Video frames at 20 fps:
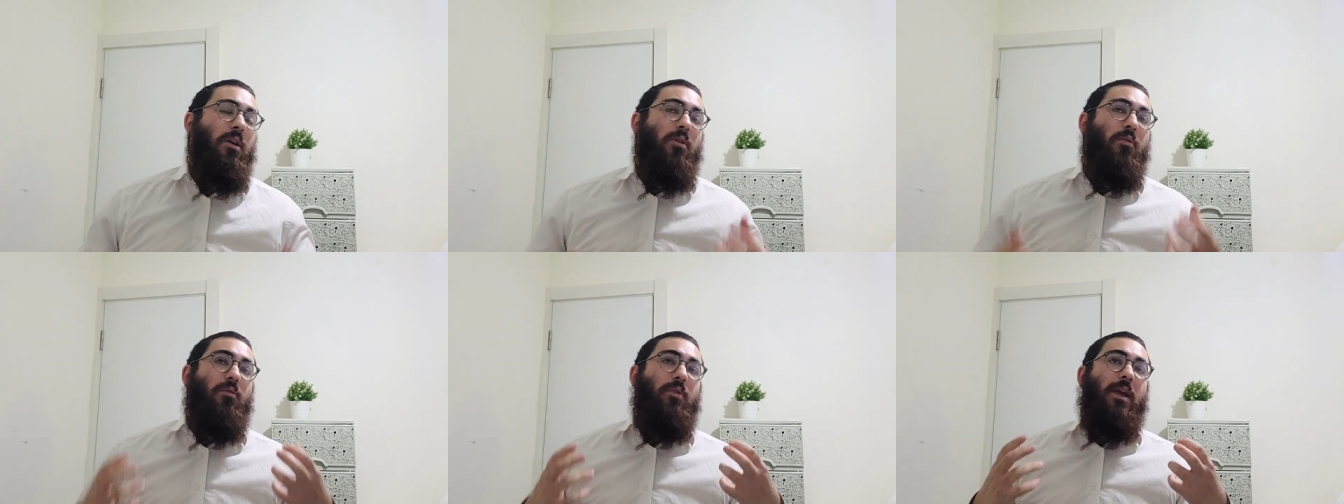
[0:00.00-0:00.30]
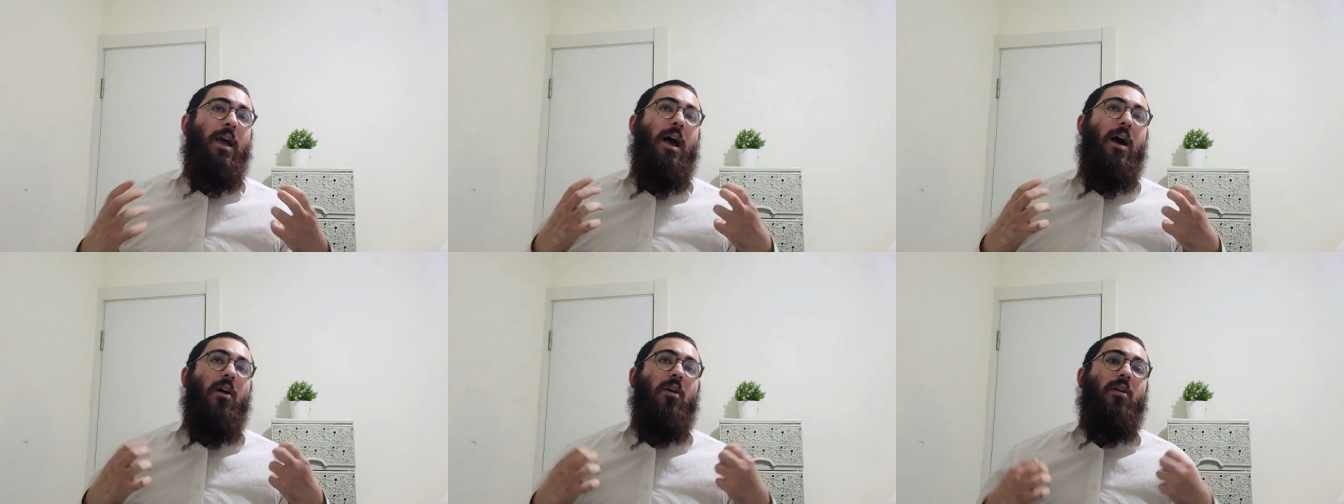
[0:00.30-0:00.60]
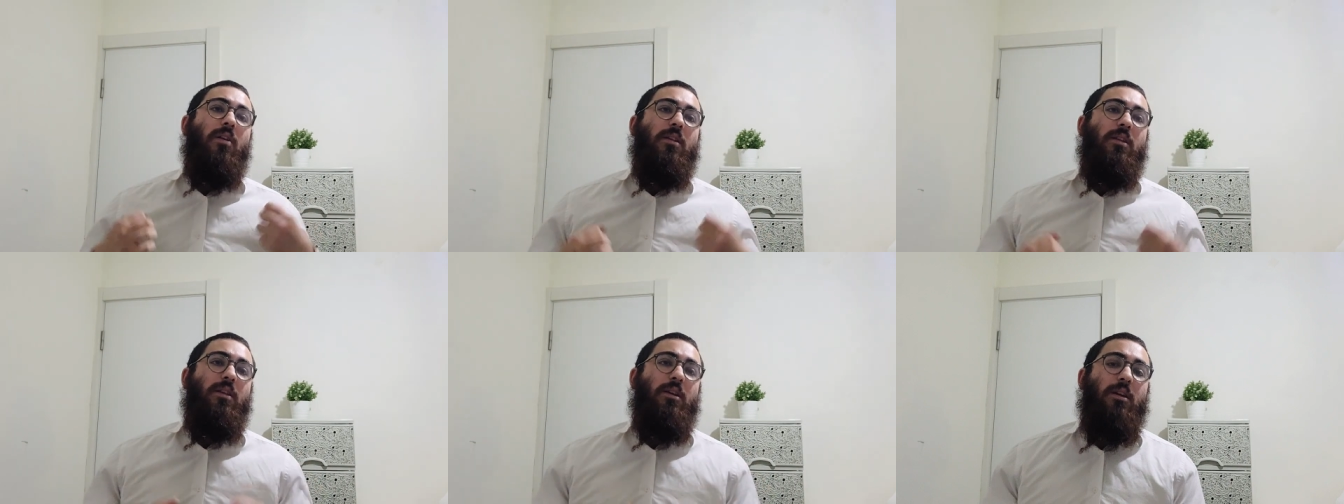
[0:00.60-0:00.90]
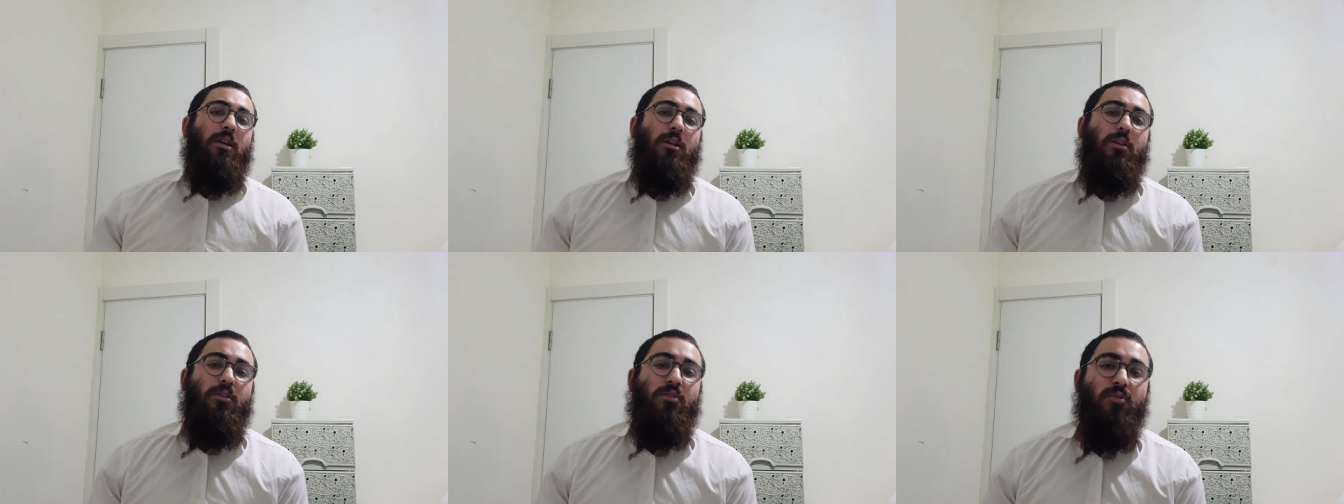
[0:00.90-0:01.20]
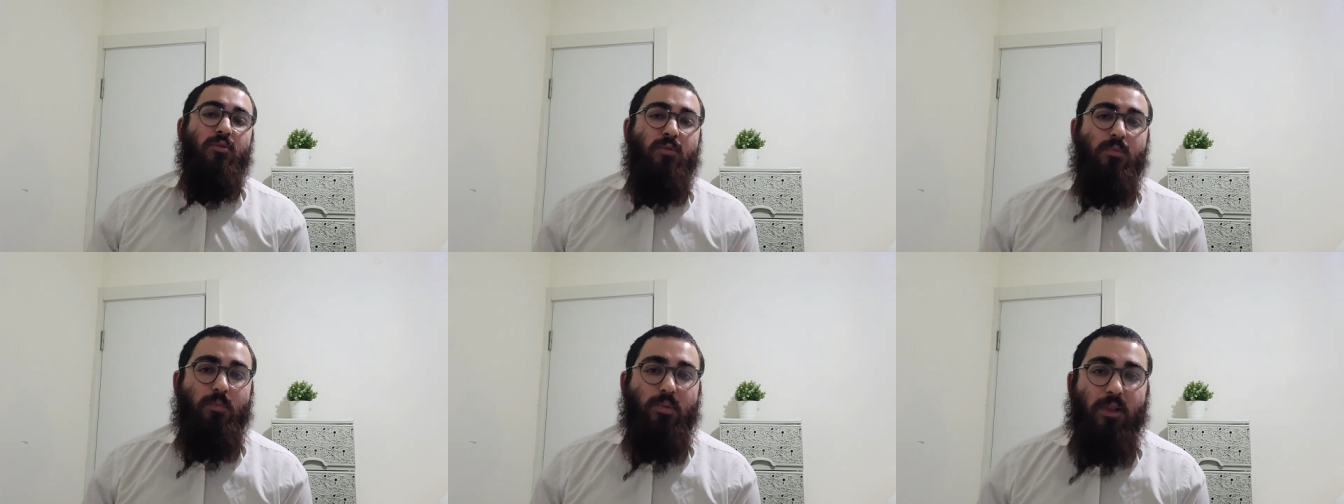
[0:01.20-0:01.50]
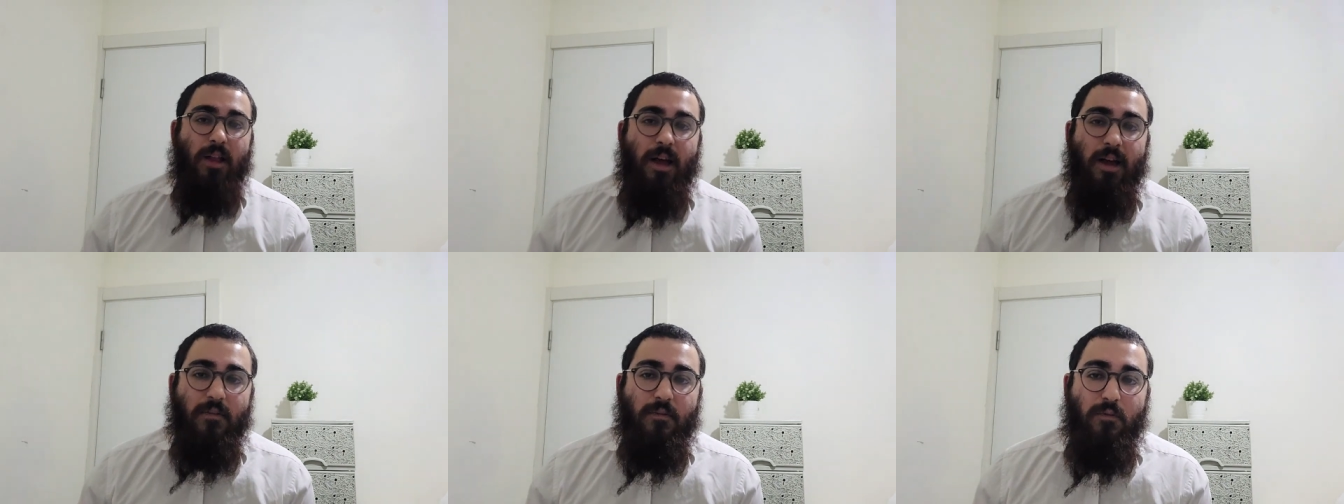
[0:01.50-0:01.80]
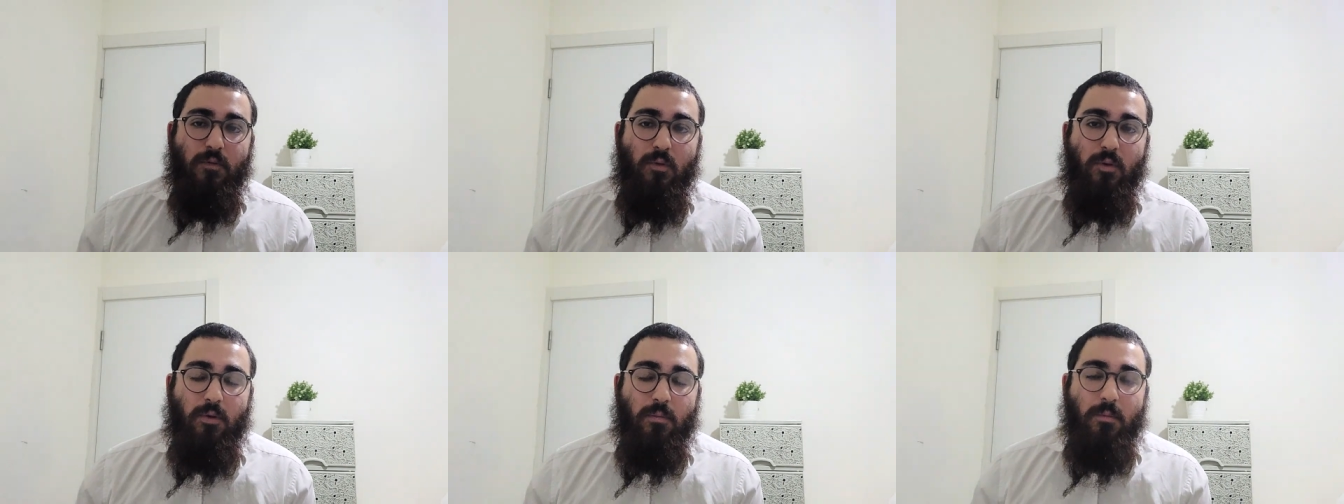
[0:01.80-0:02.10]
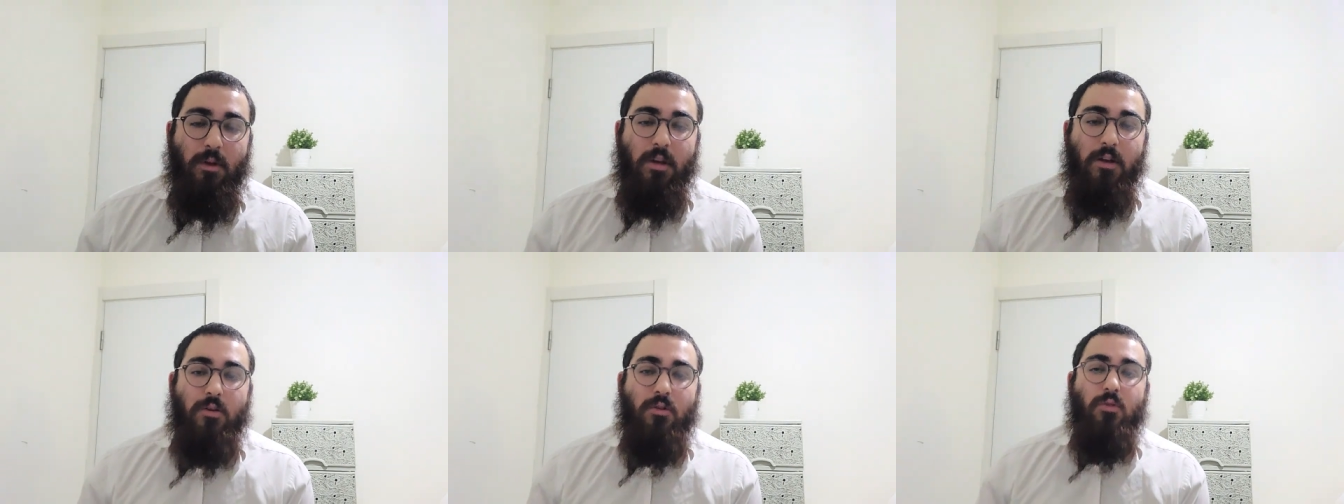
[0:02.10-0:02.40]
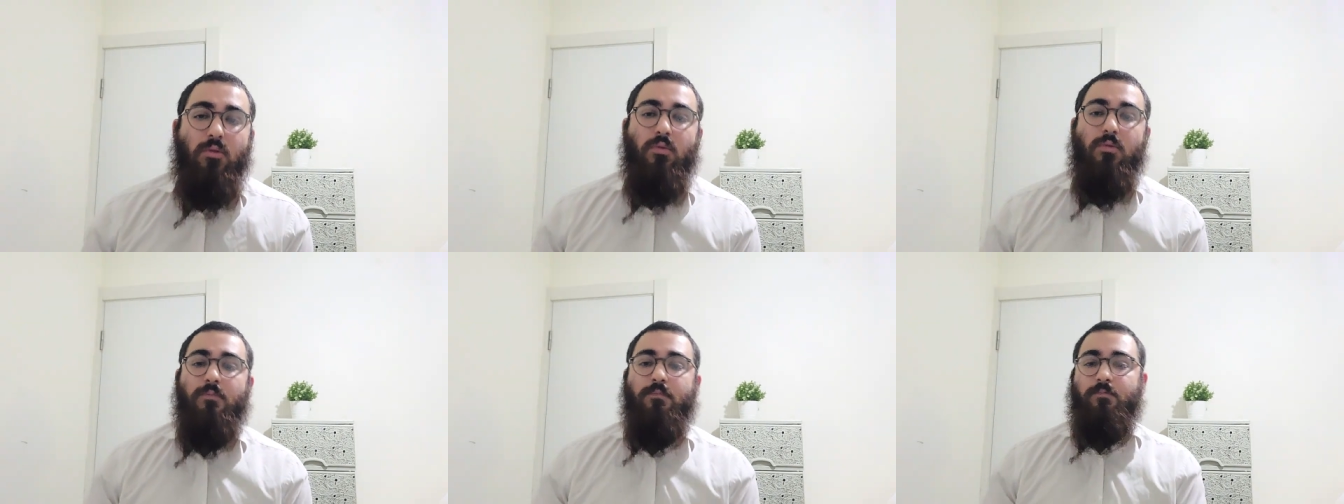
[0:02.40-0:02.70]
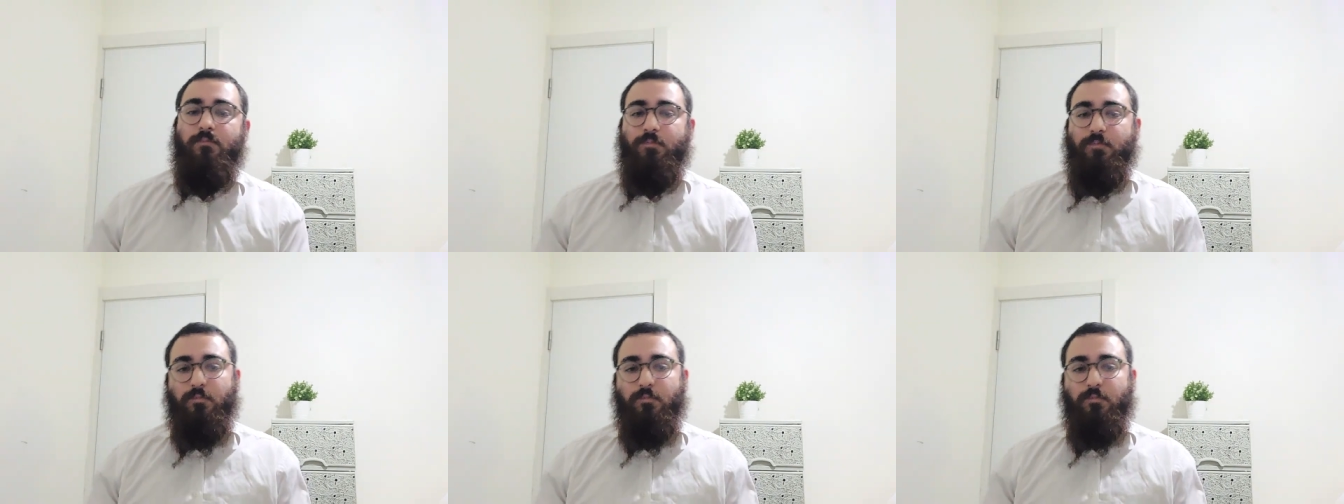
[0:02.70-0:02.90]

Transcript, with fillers: reality, a new platform, a new,